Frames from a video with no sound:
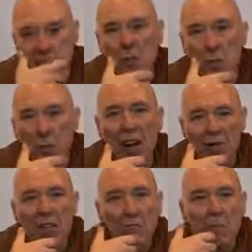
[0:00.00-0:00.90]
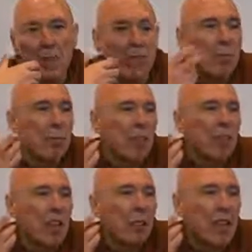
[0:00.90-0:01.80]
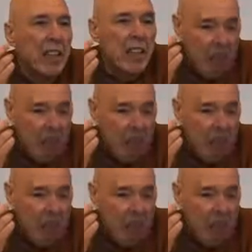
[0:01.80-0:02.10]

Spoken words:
Don't bother to be reproving me."